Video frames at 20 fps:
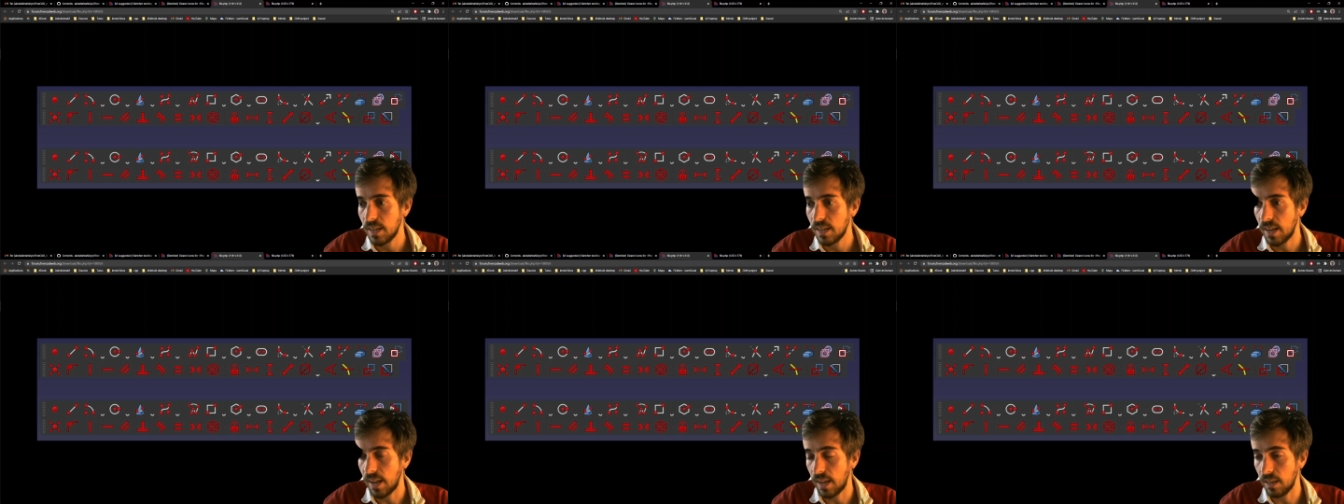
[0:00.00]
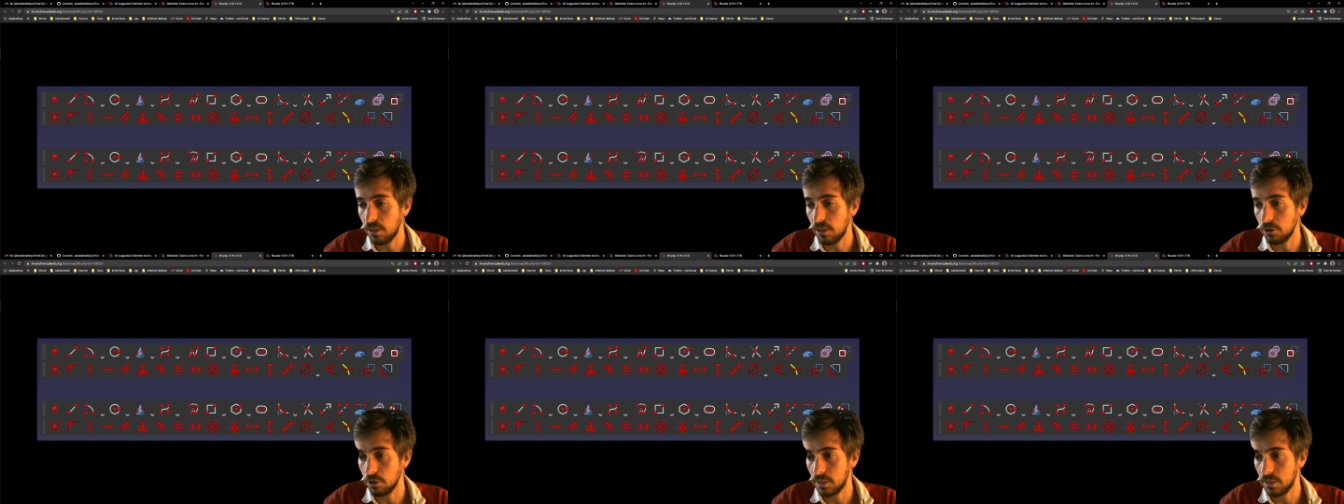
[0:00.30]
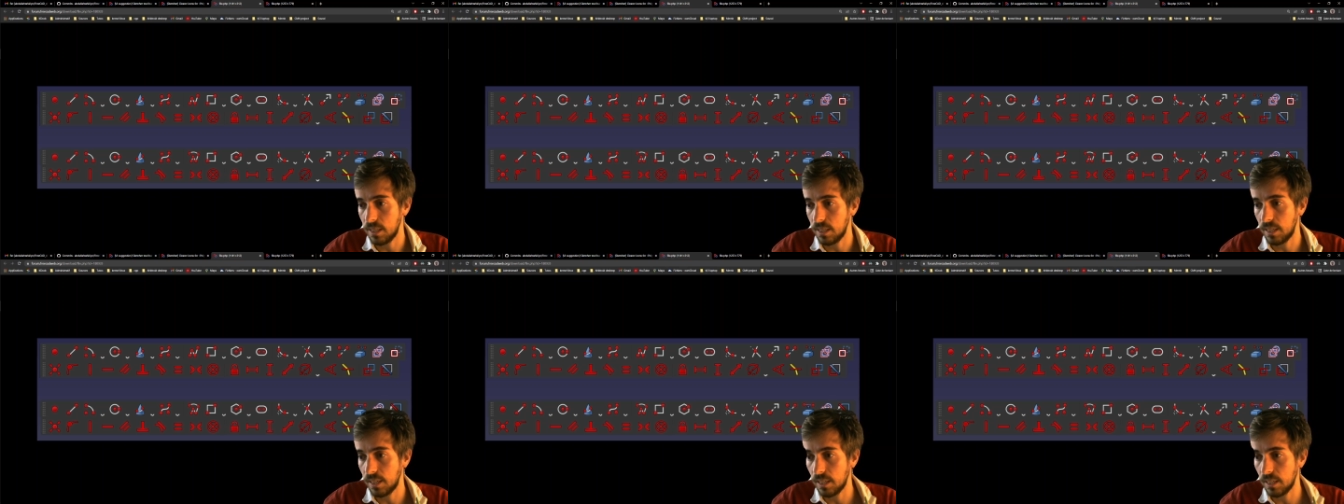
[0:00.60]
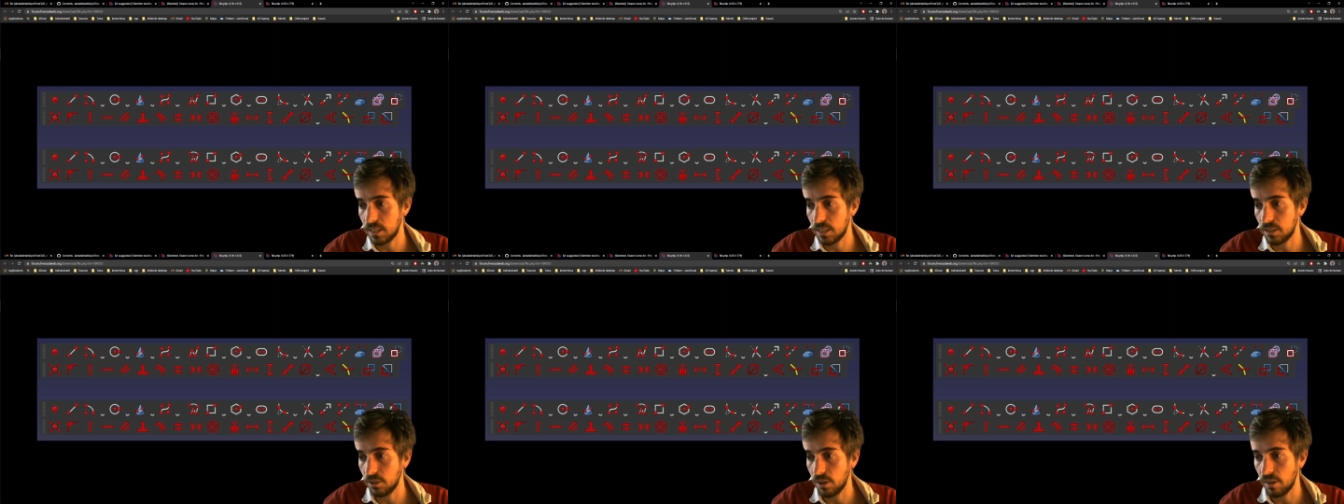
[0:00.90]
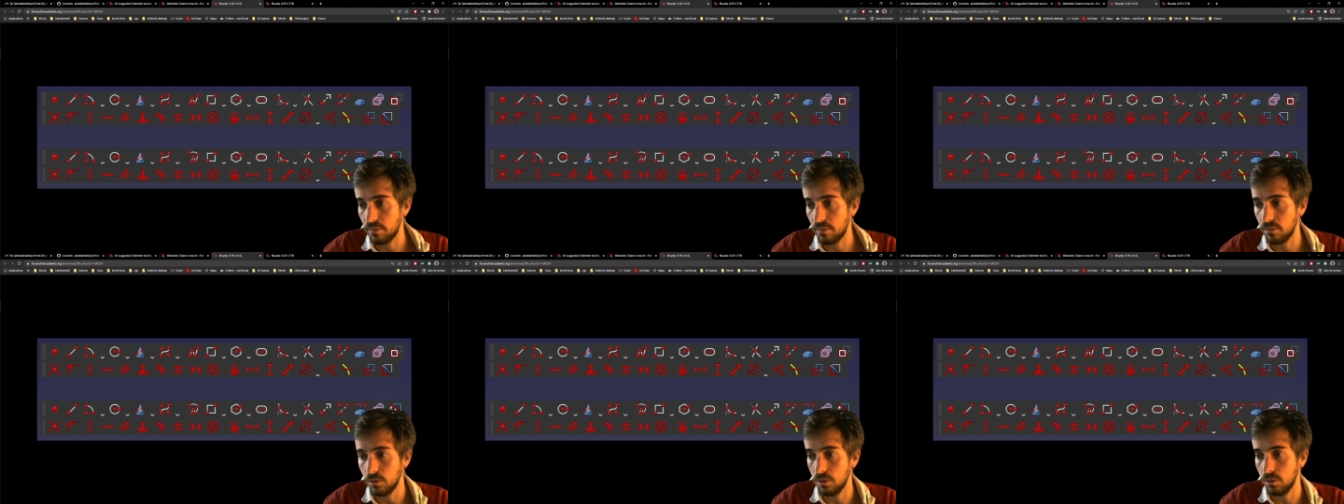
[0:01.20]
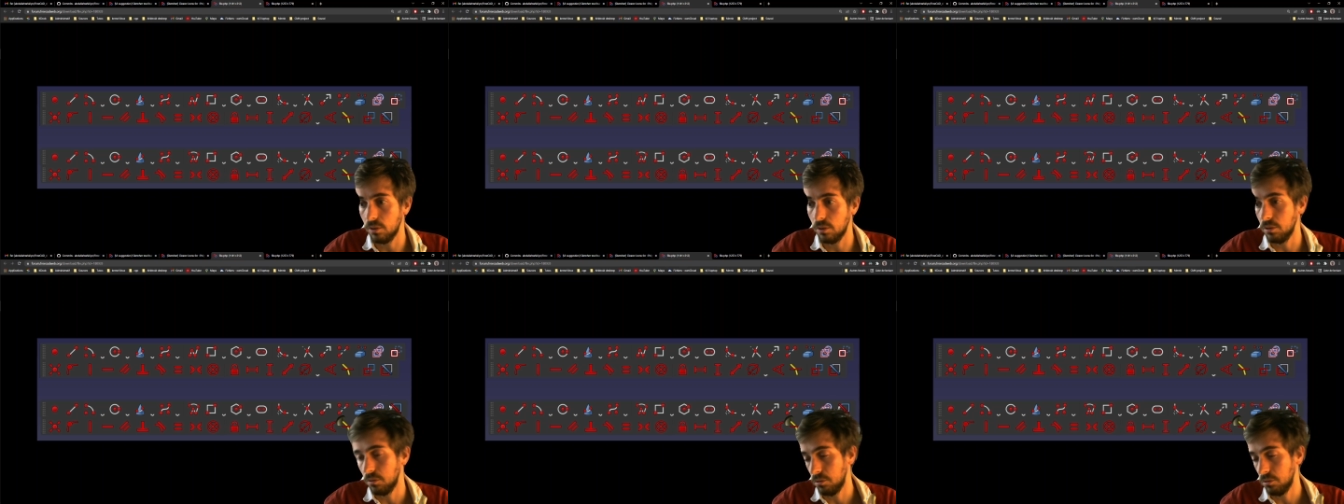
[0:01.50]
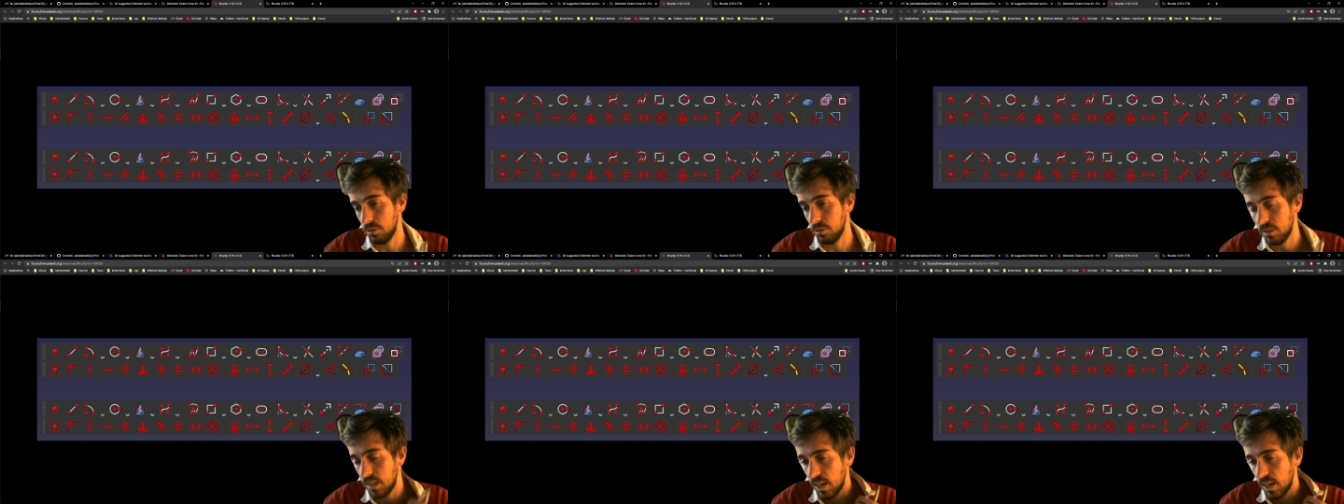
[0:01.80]
and you see here you have the,
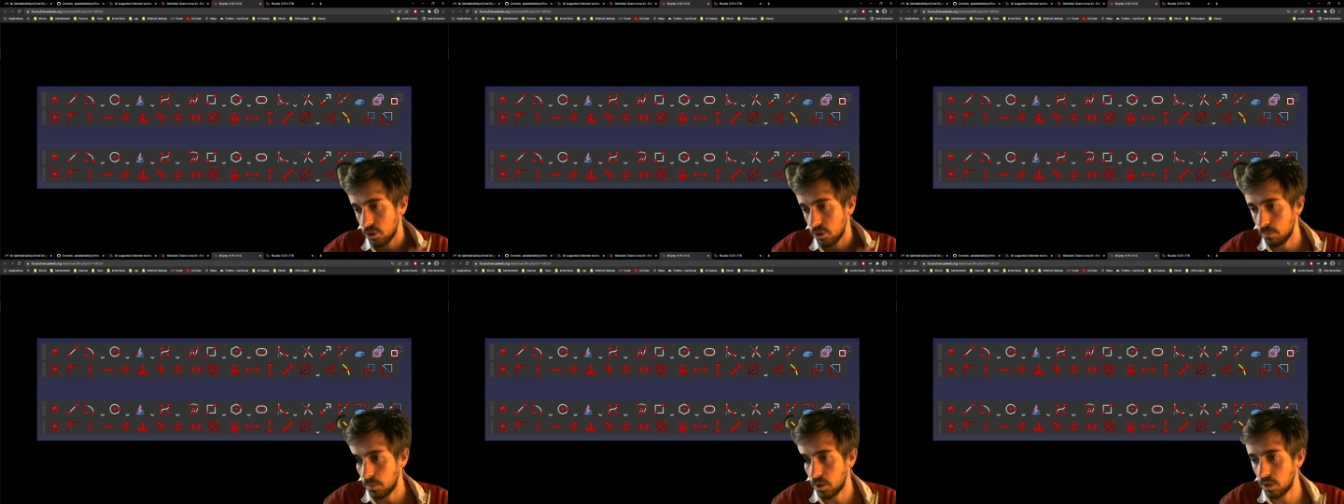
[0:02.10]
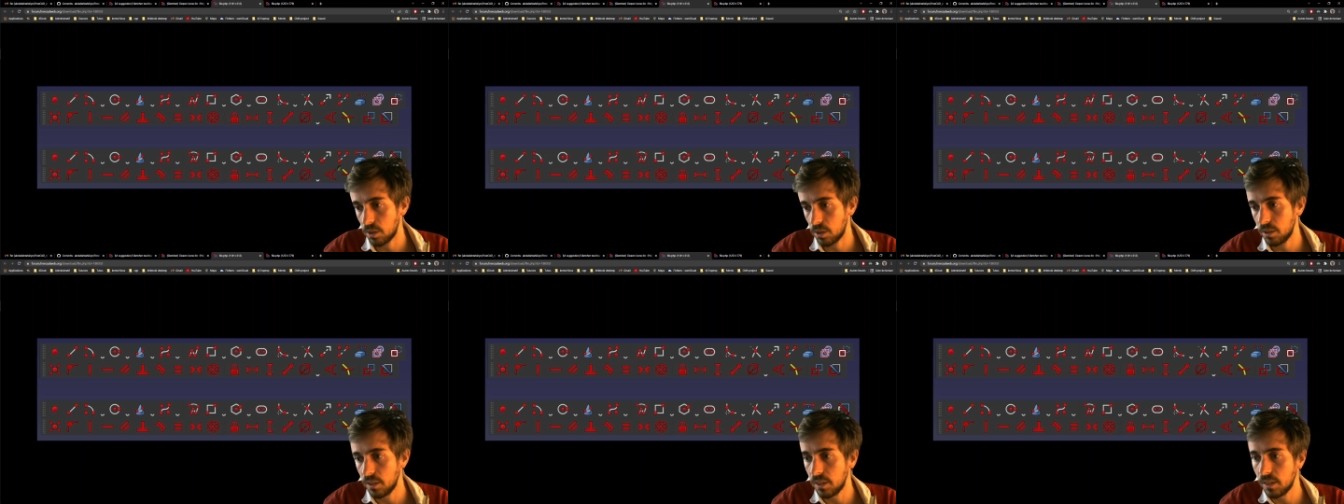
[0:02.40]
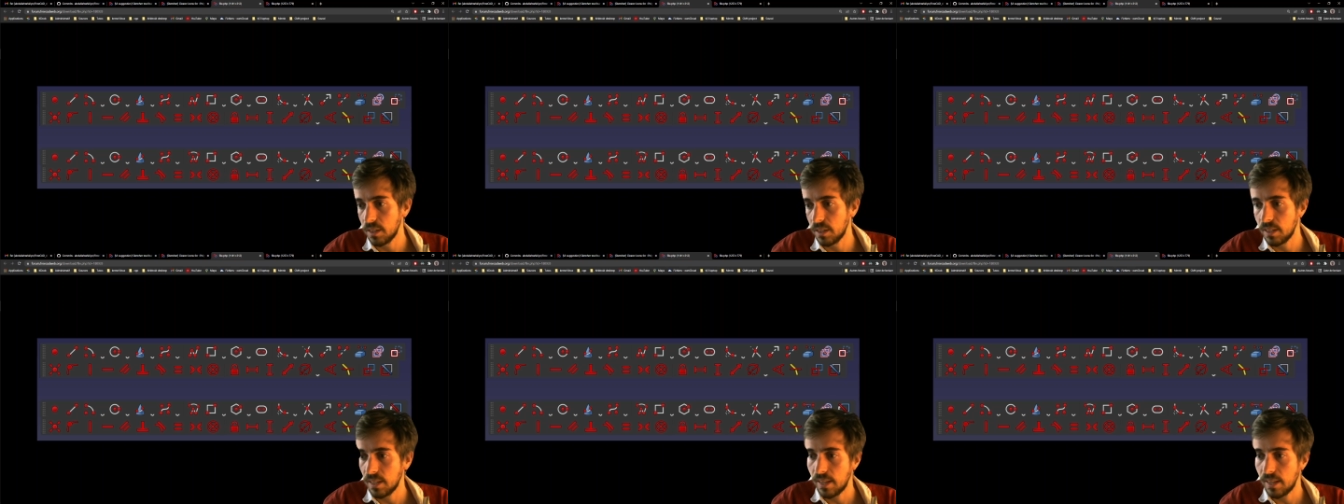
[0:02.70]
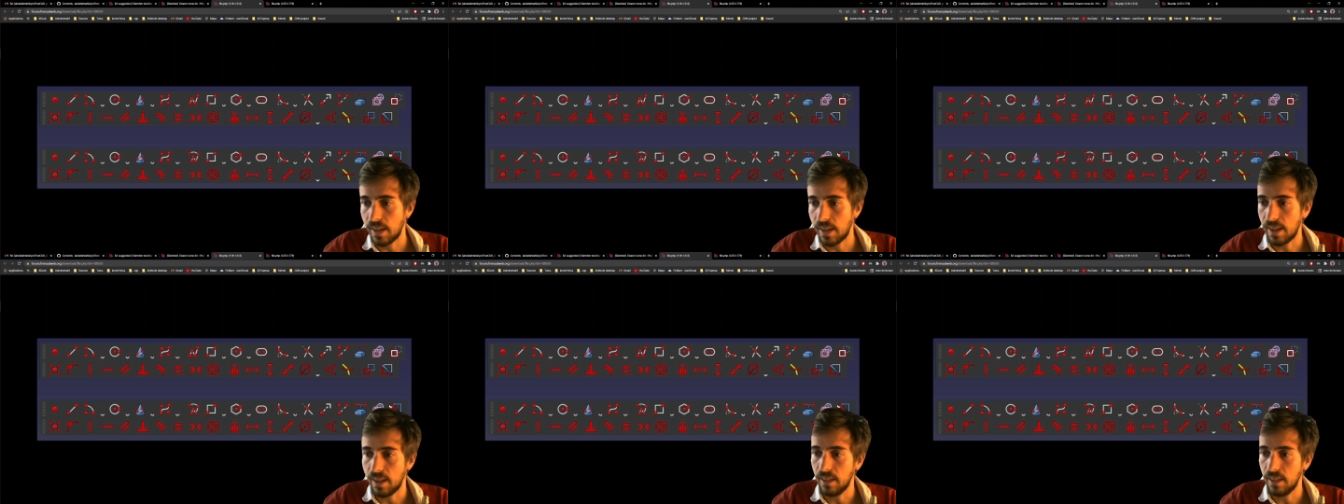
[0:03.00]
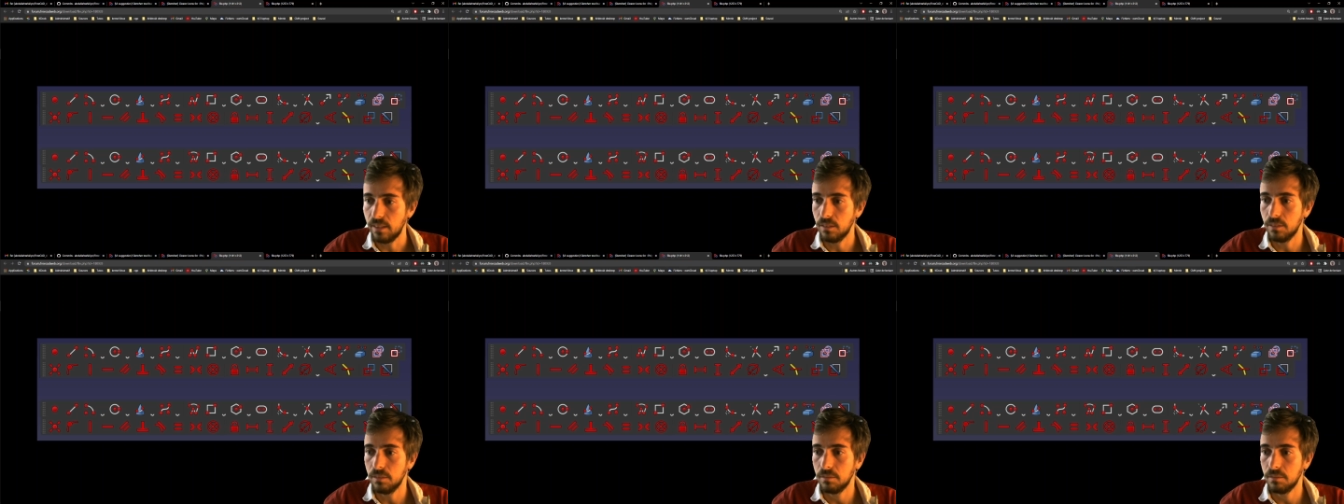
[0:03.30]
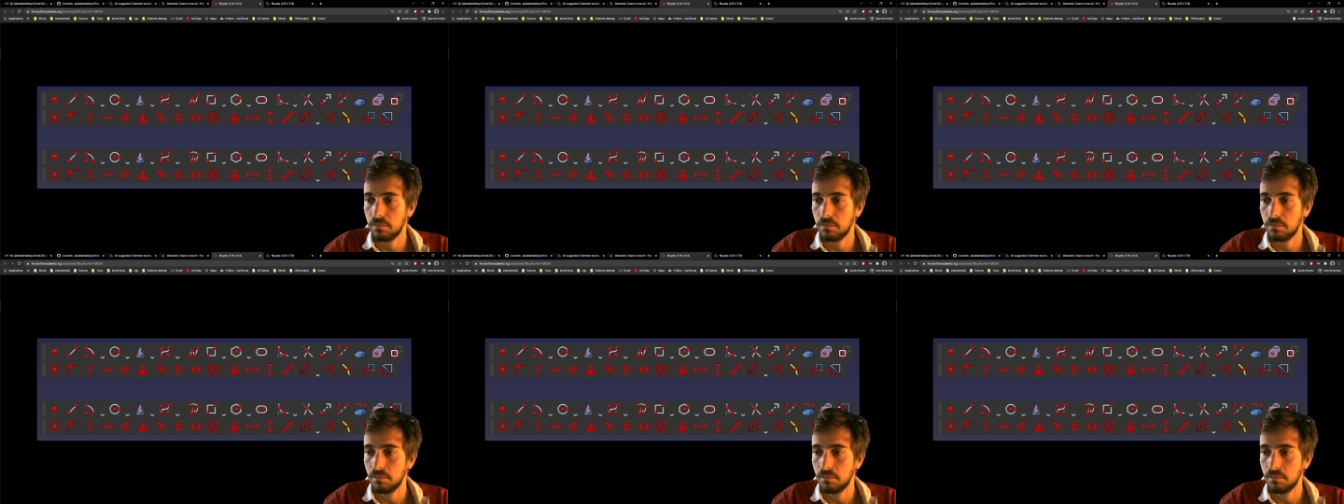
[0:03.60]
the slash bar and